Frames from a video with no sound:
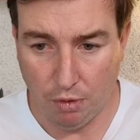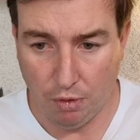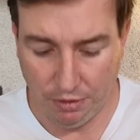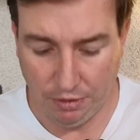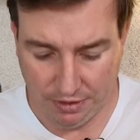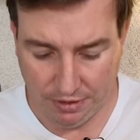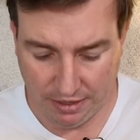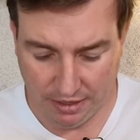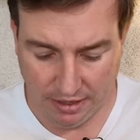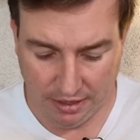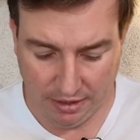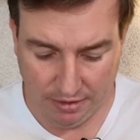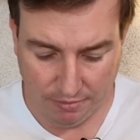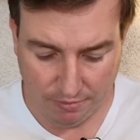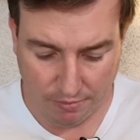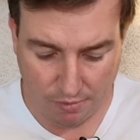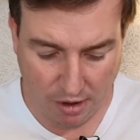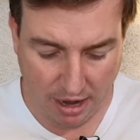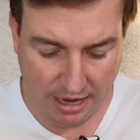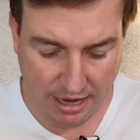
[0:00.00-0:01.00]
the
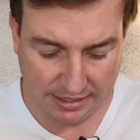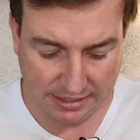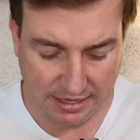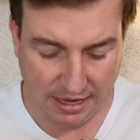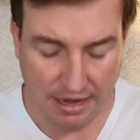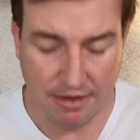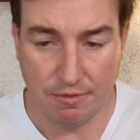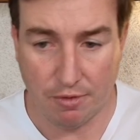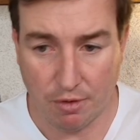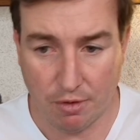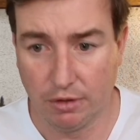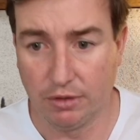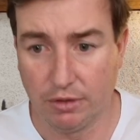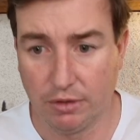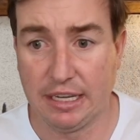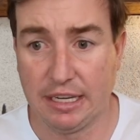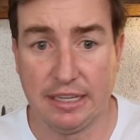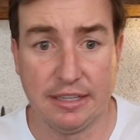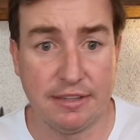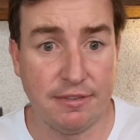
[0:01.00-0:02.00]
rights and
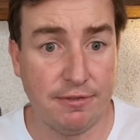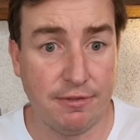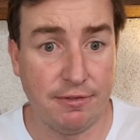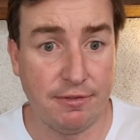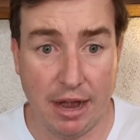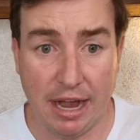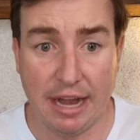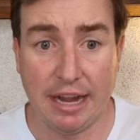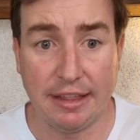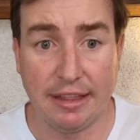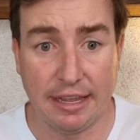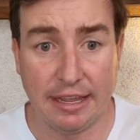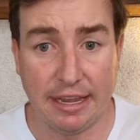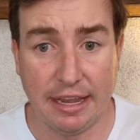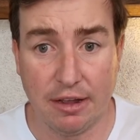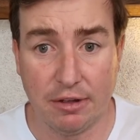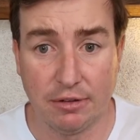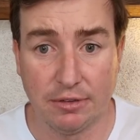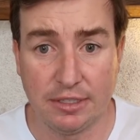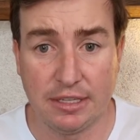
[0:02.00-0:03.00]
royalties for anything
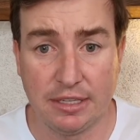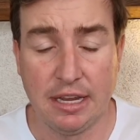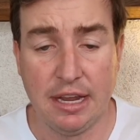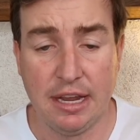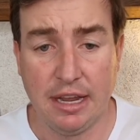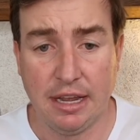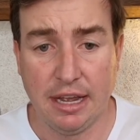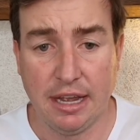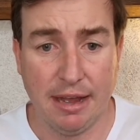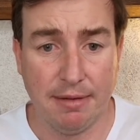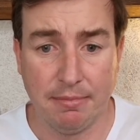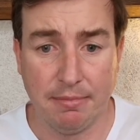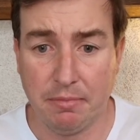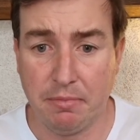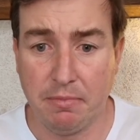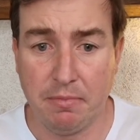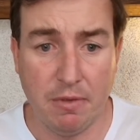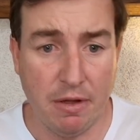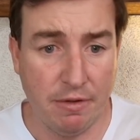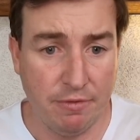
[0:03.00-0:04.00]
else.
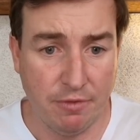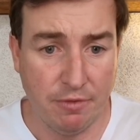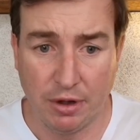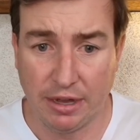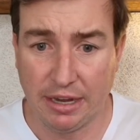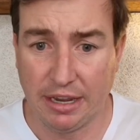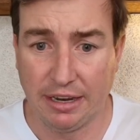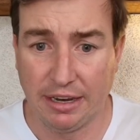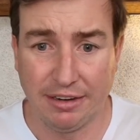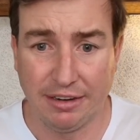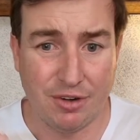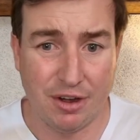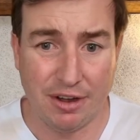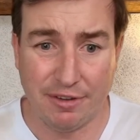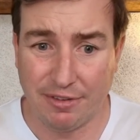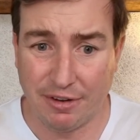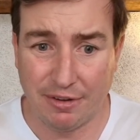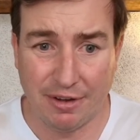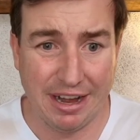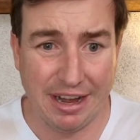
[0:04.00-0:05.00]
Avoiding trying to
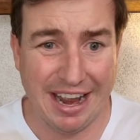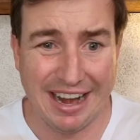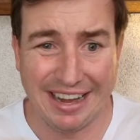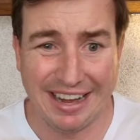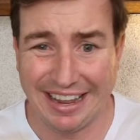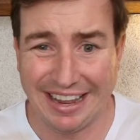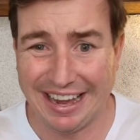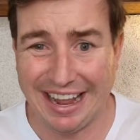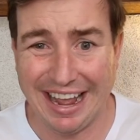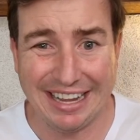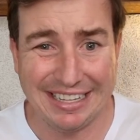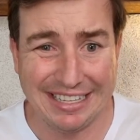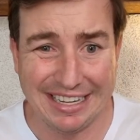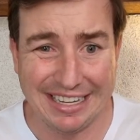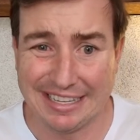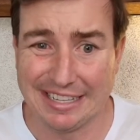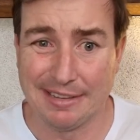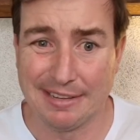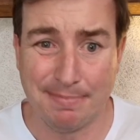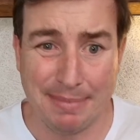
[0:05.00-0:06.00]
figure out how to get
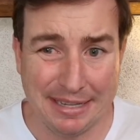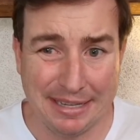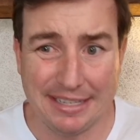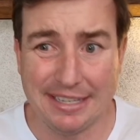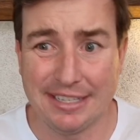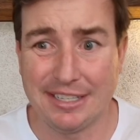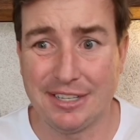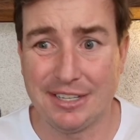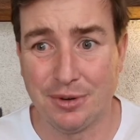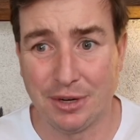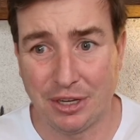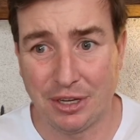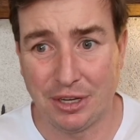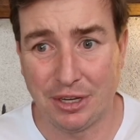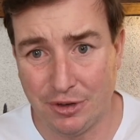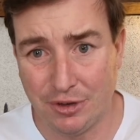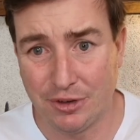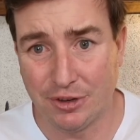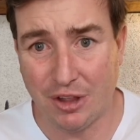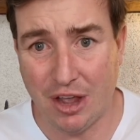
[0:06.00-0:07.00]
access as a business to a
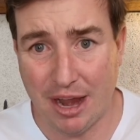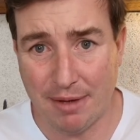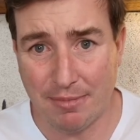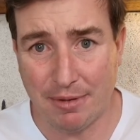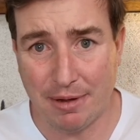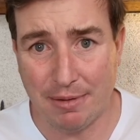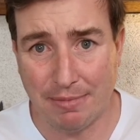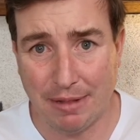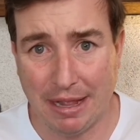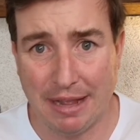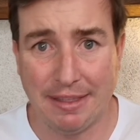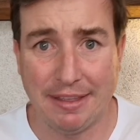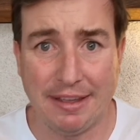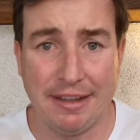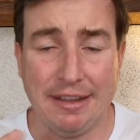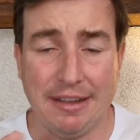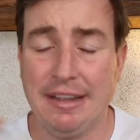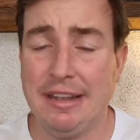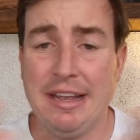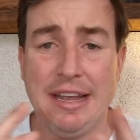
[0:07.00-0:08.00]
huge library
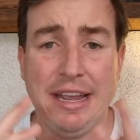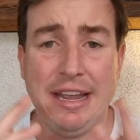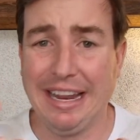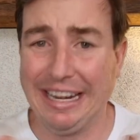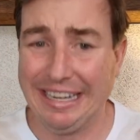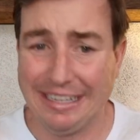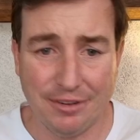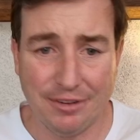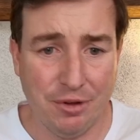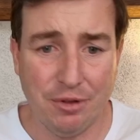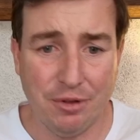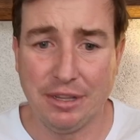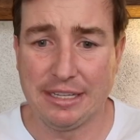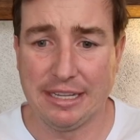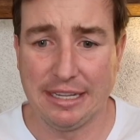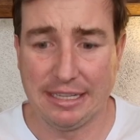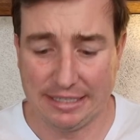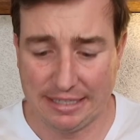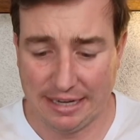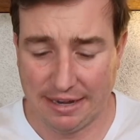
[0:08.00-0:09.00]
plethora and all this
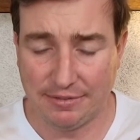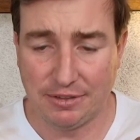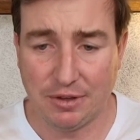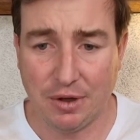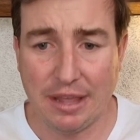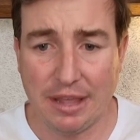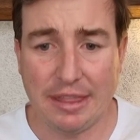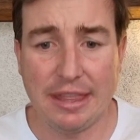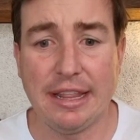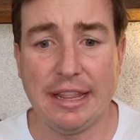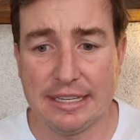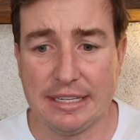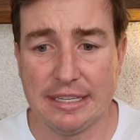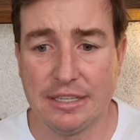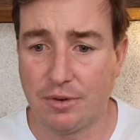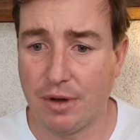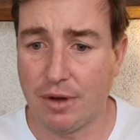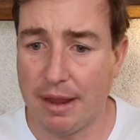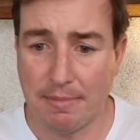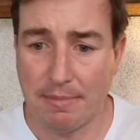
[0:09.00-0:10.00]
other stuff. So I think this is
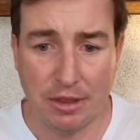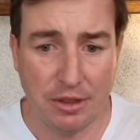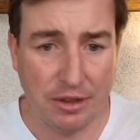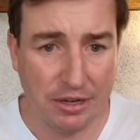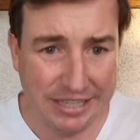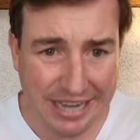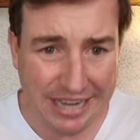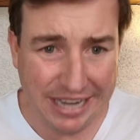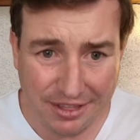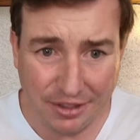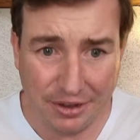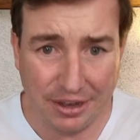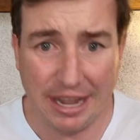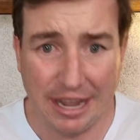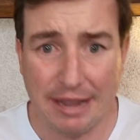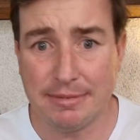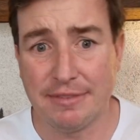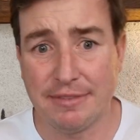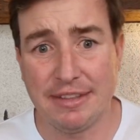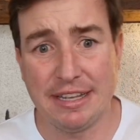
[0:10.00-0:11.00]
great, but you could download
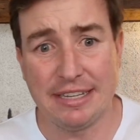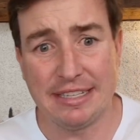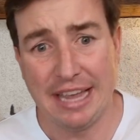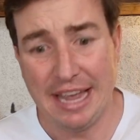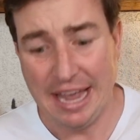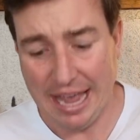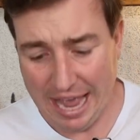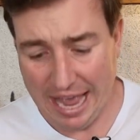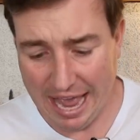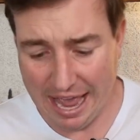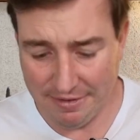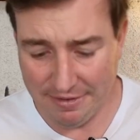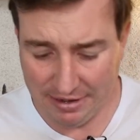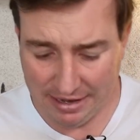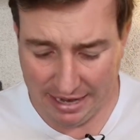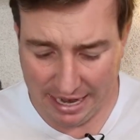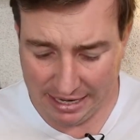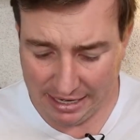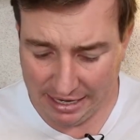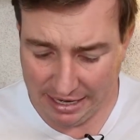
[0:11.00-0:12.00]
heaps of this, have it,
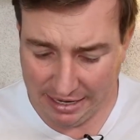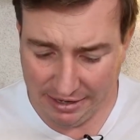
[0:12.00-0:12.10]
and you